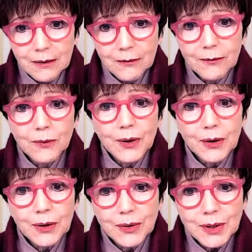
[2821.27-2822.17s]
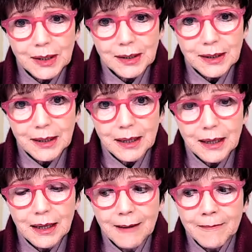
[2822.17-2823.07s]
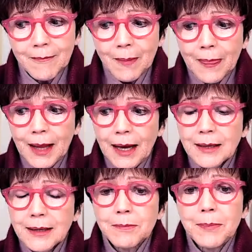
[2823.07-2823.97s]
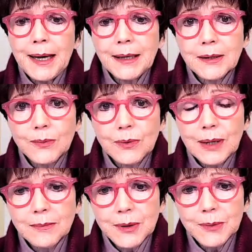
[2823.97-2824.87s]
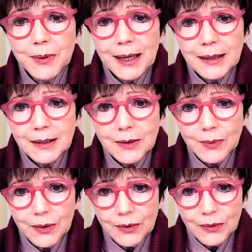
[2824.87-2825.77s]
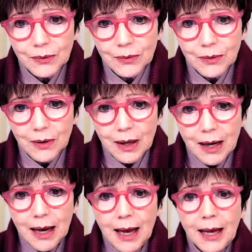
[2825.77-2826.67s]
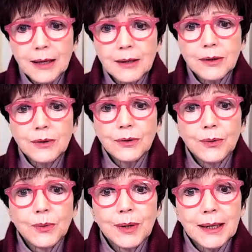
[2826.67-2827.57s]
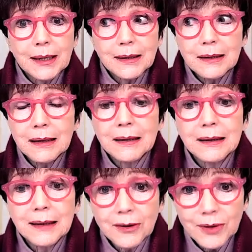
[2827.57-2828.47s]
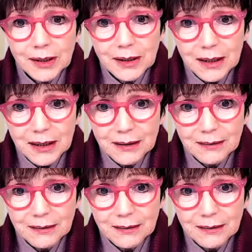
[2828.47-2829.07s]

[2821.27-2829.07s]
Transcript: for the acoustic guitar. And a band will come to practice with you, and you will get an electric guitar.